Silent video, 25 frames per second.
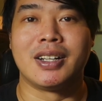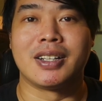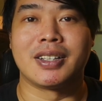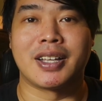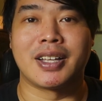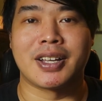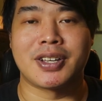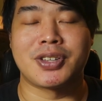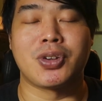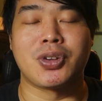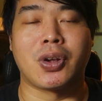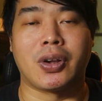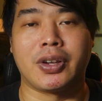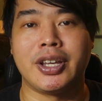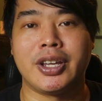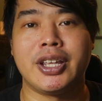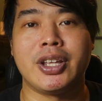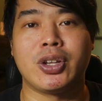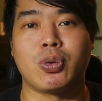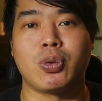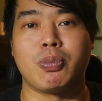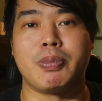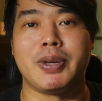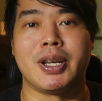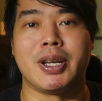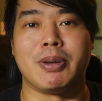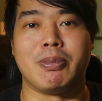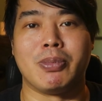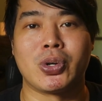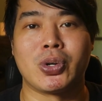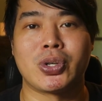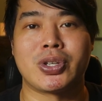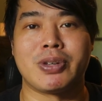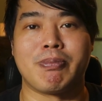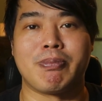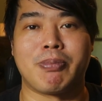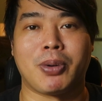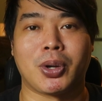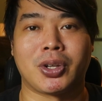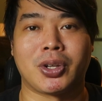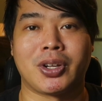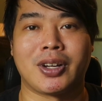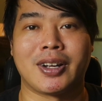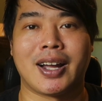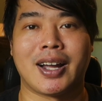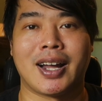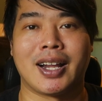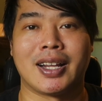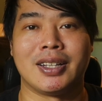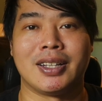does not need to be the most
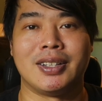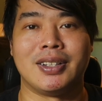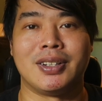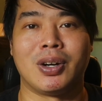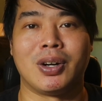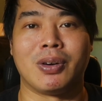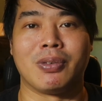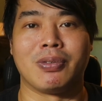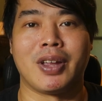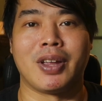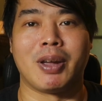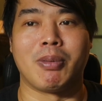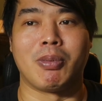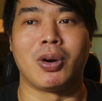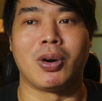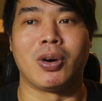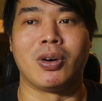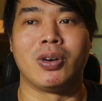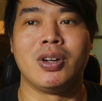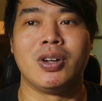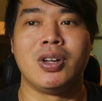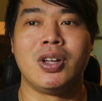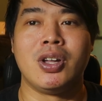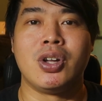important color of them all.